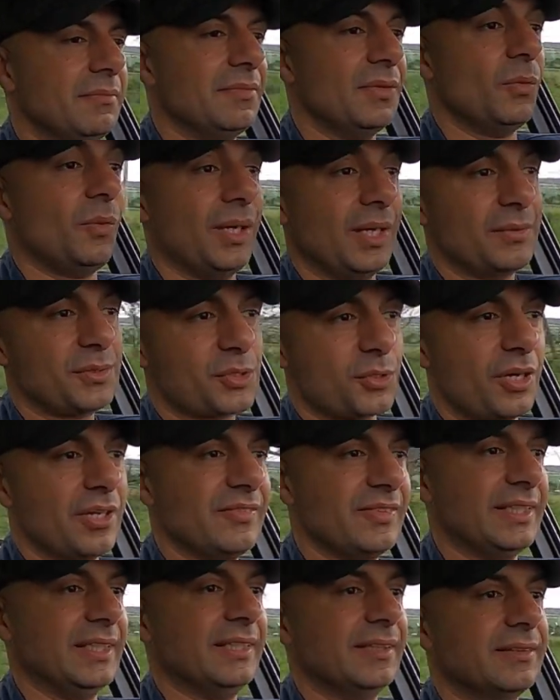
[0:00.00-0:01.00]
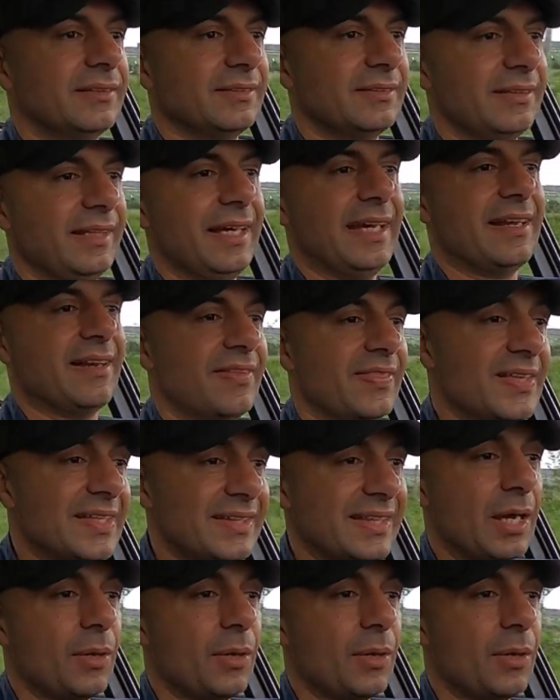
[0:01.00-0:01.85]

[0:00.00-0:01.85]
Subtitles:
while I was driving it. And I think